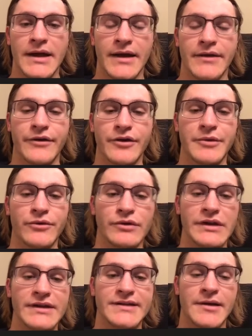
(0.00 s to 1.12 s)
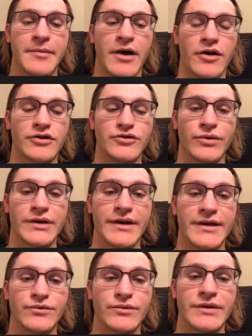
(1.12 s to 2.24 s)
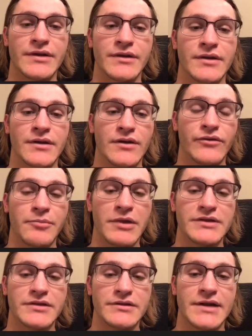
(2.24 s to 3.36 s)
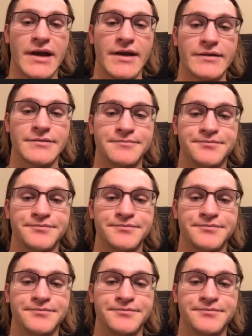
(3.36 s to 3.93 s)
and they're going to be released at about 120 days when the red blood cell dies.